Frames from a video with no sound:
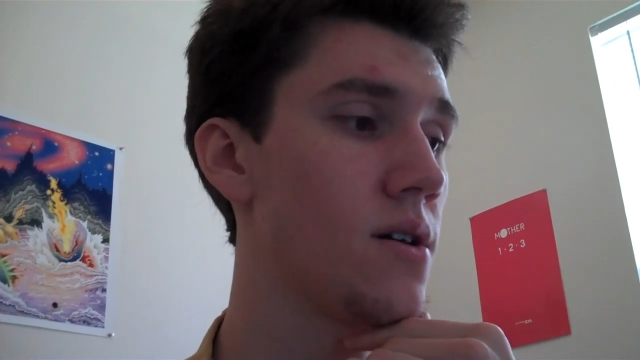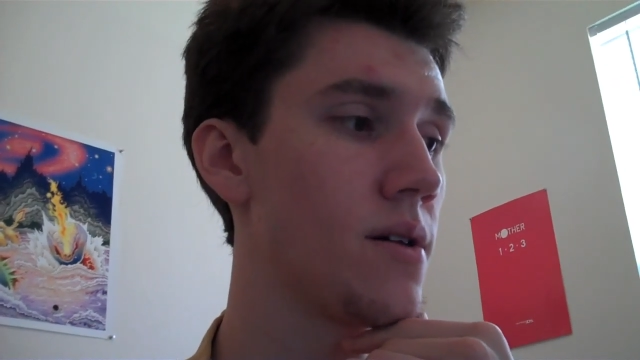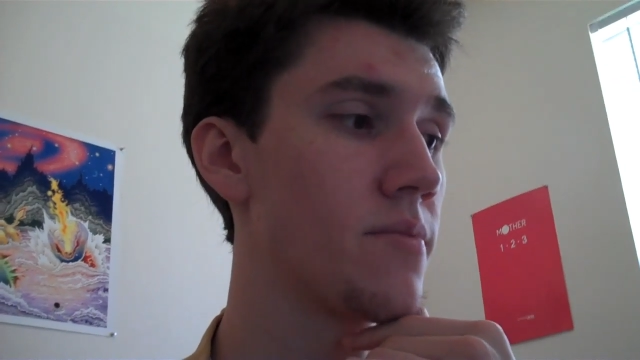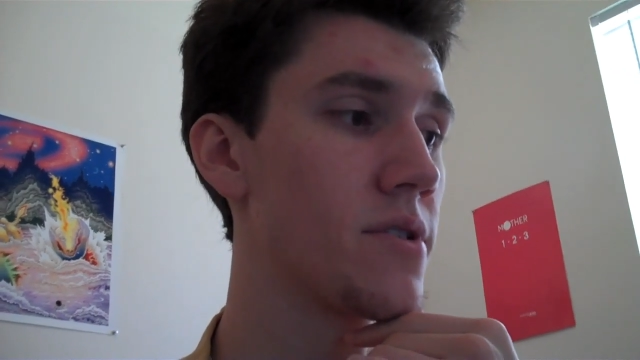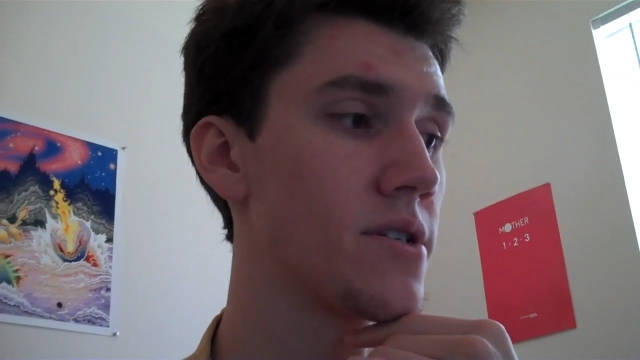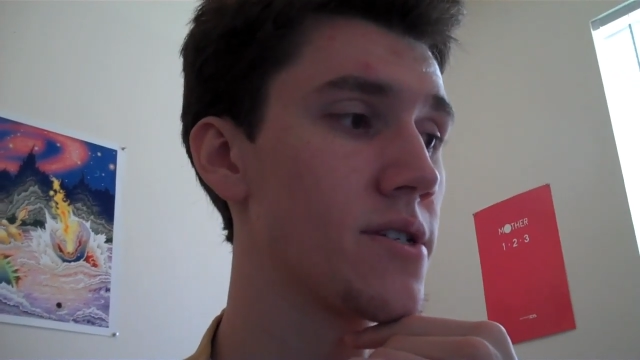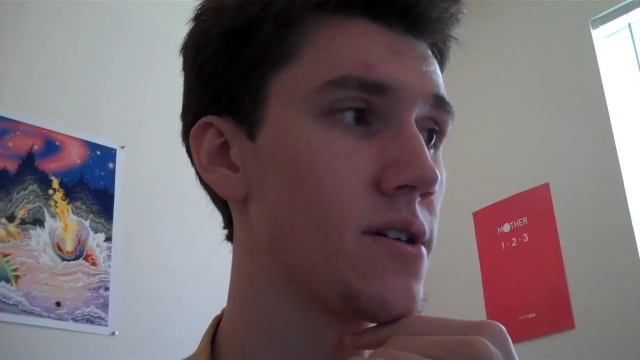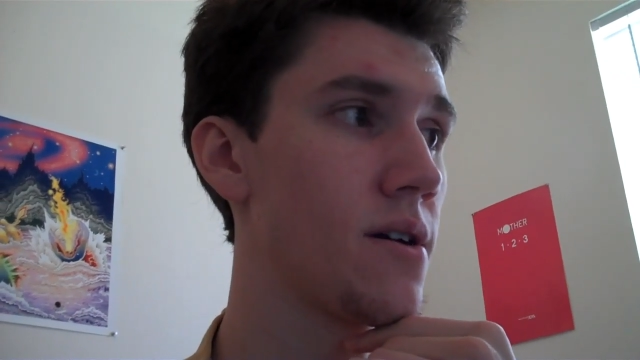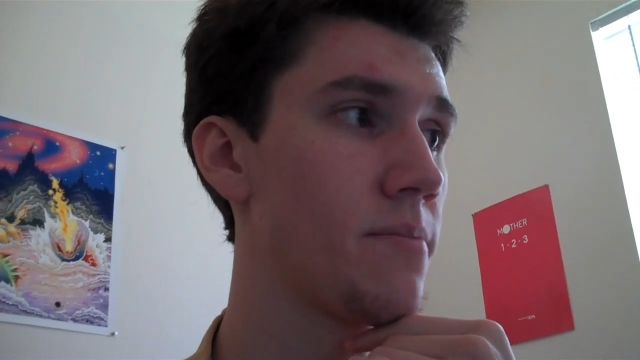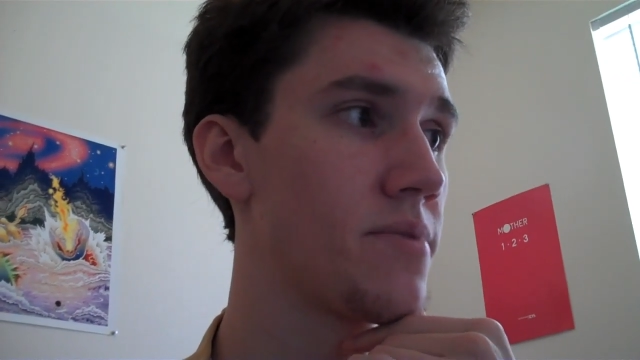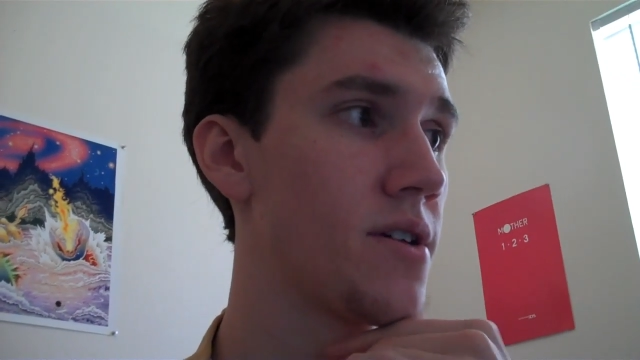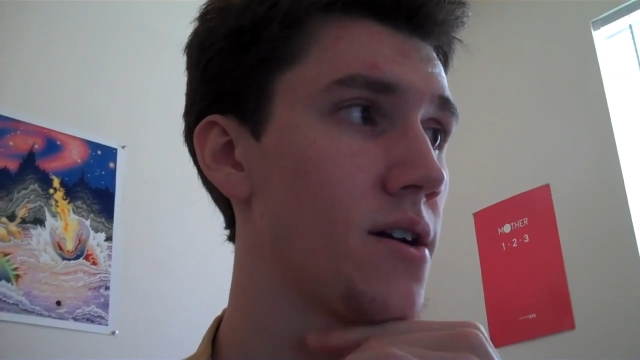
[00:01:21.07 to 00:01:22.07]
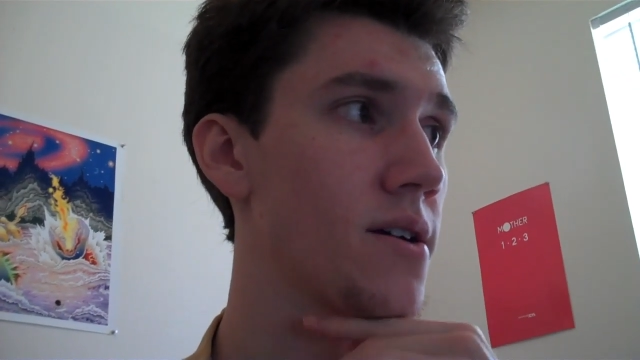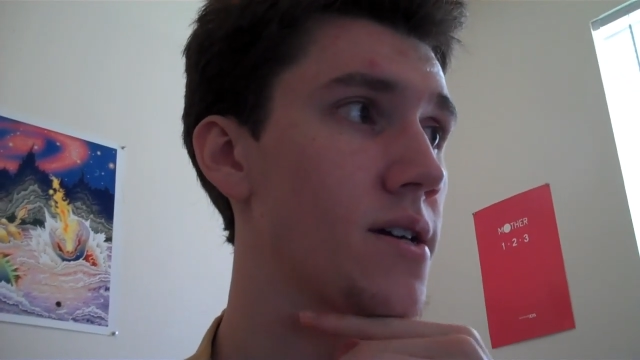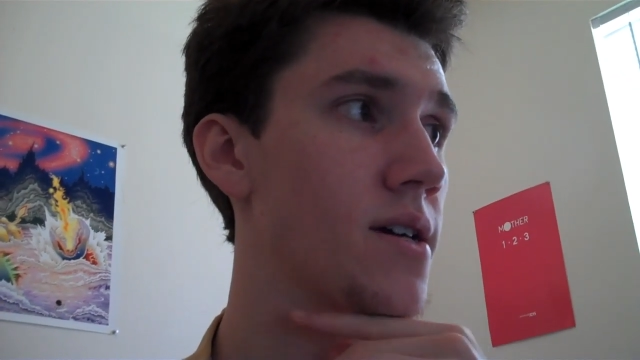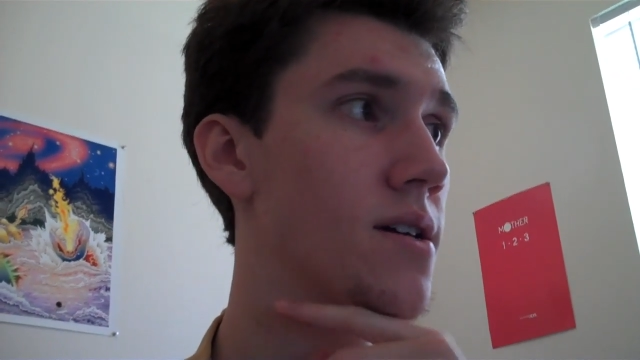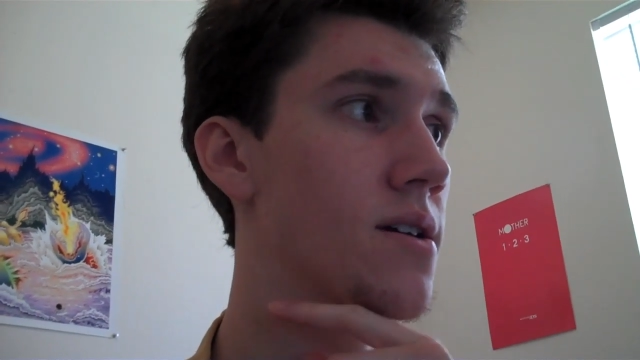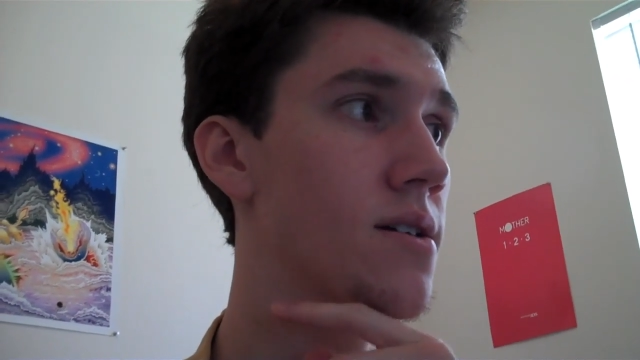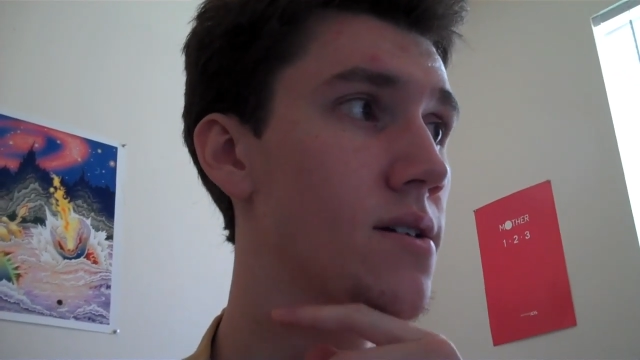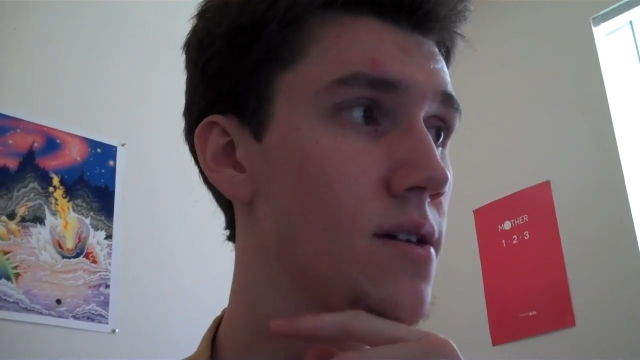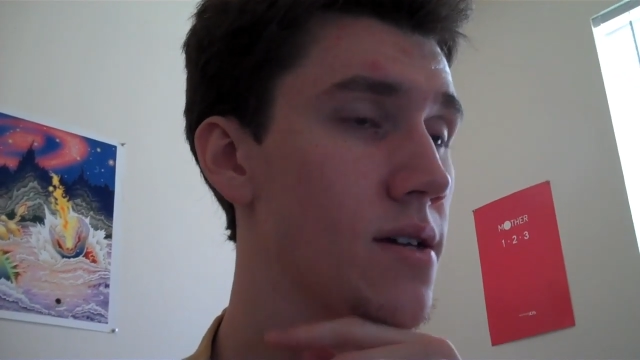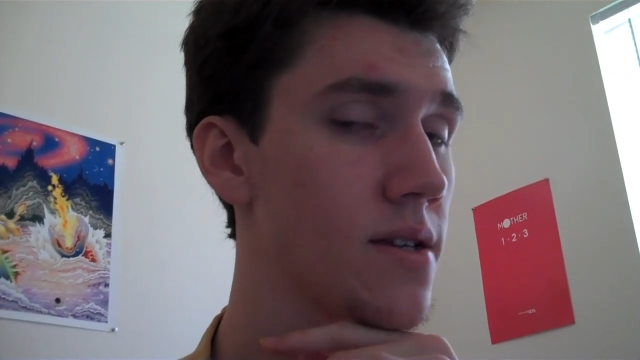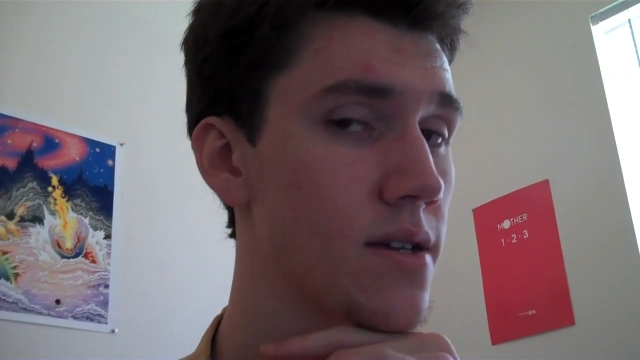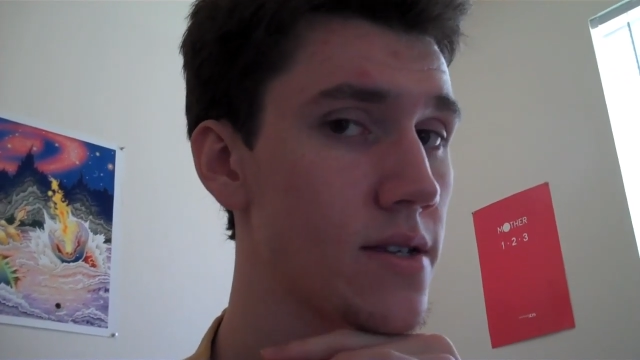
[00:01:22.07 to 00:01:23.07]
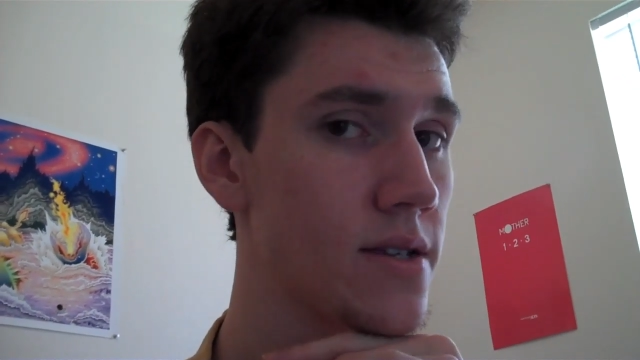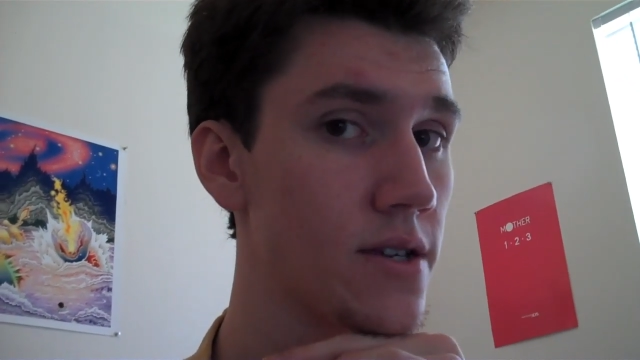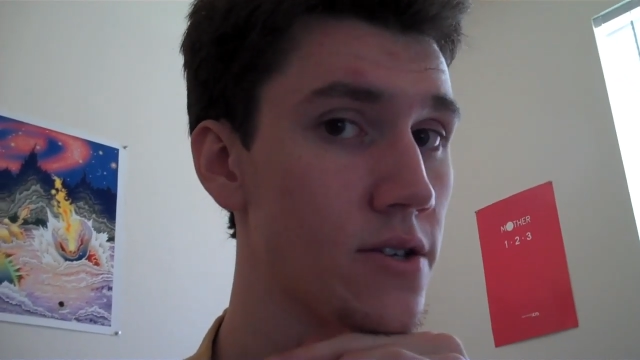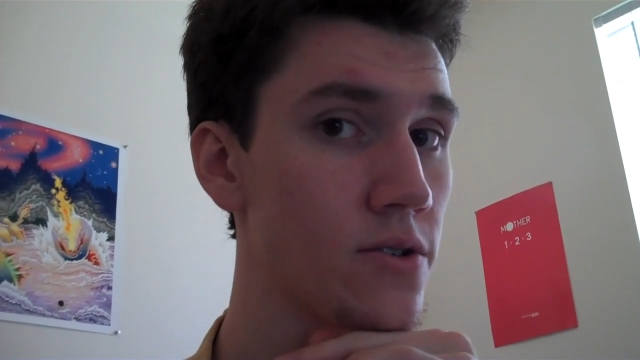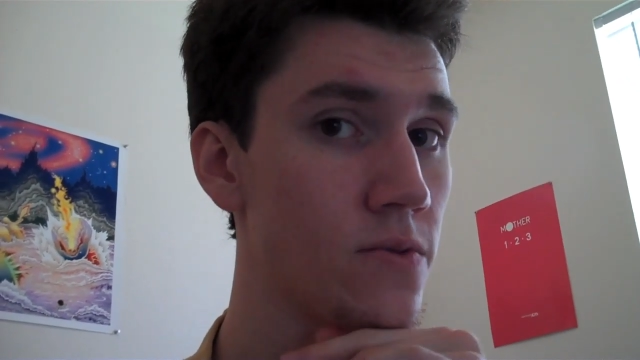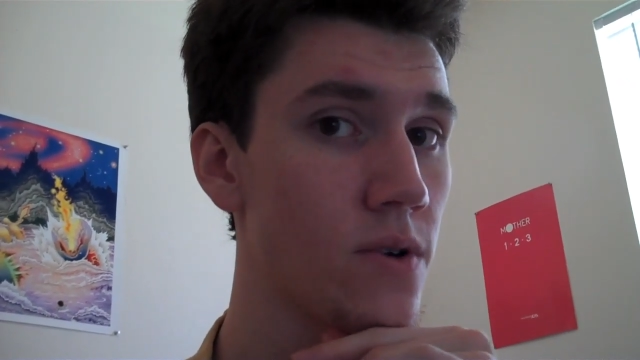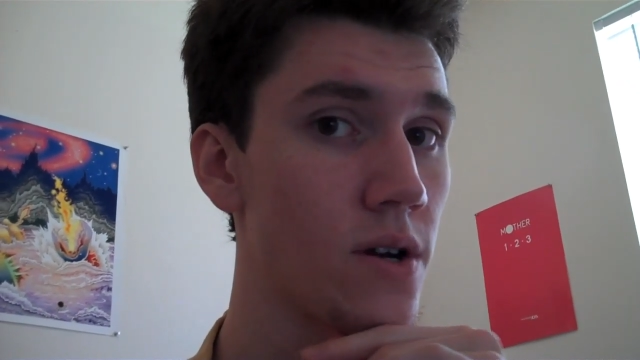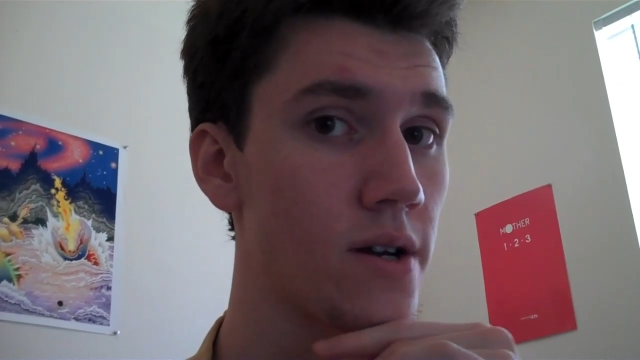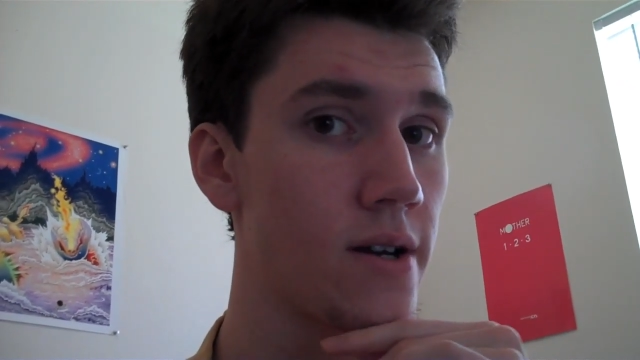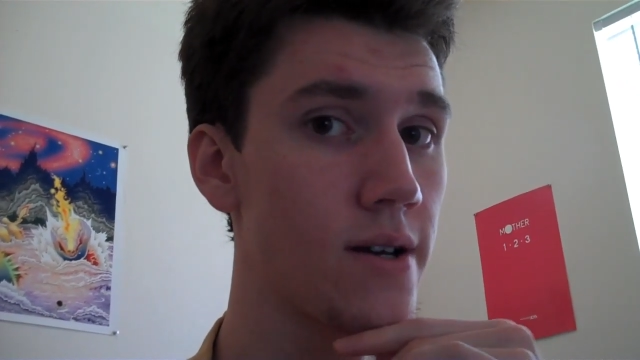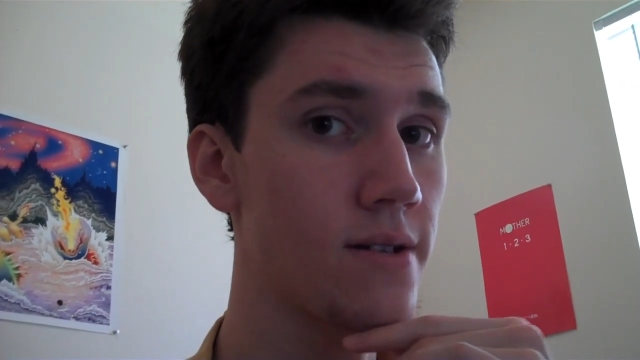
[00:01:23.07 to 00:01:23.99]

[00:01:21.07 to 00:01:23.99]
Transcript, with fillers: I'm going to stop talking and continue to work.